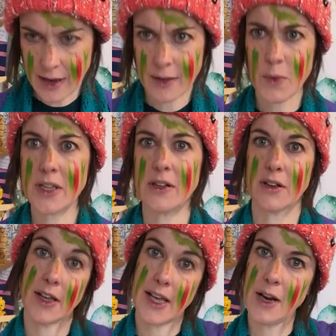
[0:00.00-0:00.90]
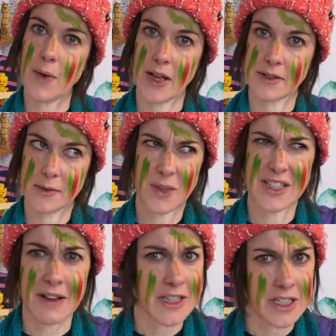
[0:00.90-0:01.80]
We could look at killer whales, which
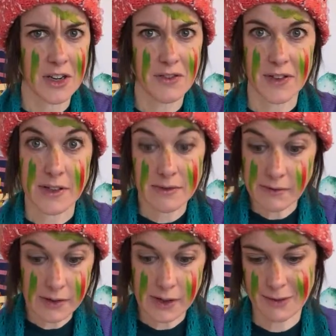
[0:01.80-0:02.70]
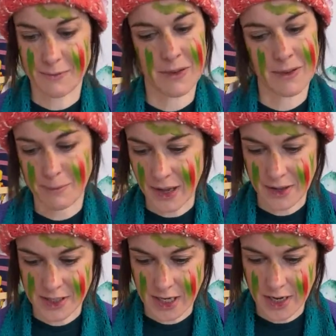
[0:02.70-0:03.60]
are actually dolphins.
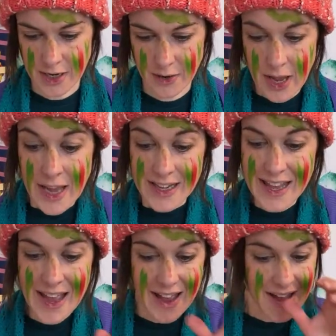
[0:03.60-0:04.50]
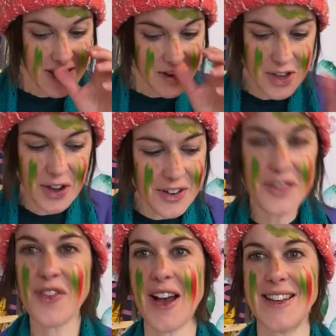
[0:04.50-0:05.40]
Biology, I don't know. Clear, you couldn't
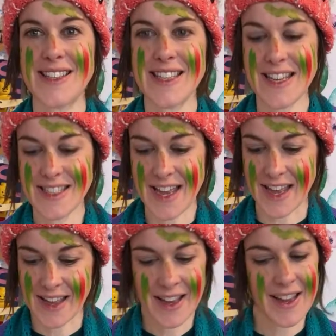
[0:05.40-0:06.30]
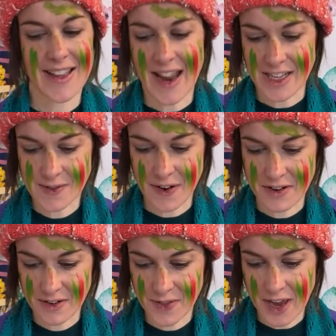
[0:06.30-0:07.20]
find the CD. Yeah, it's fair
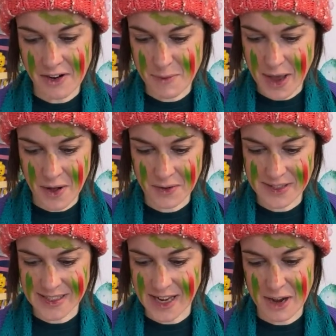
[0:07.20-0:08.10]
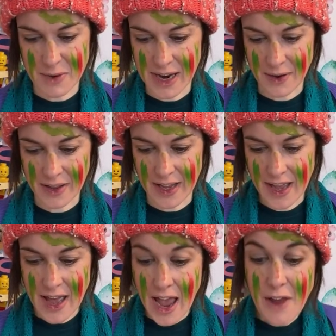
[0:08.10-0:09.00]
enough. They are a bit oldie-timey now, aren't they?
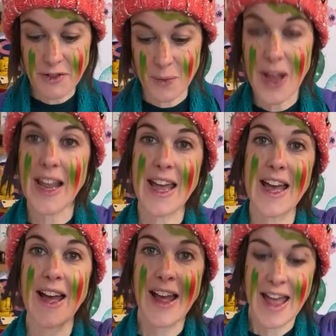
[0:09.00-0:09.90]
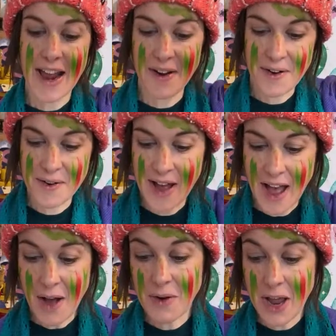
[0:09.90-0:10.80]
Ava and Will are here. Hello.
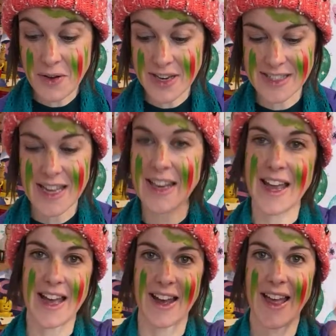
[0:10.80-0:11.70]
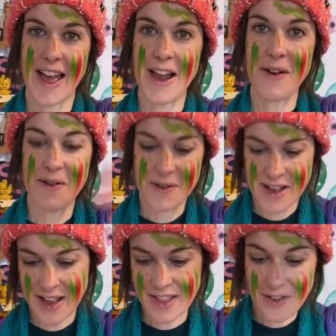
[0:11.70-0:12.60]
Oh, Logan and Deacon are here. Hello.
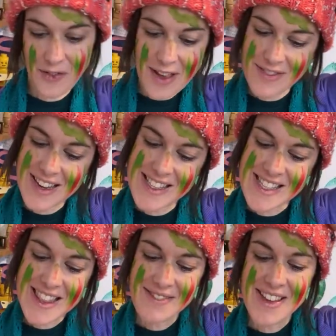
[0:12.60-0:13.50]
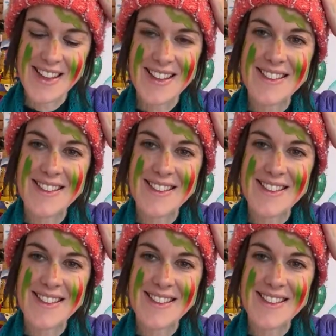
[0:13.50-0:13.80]
Your favourite listener of the week.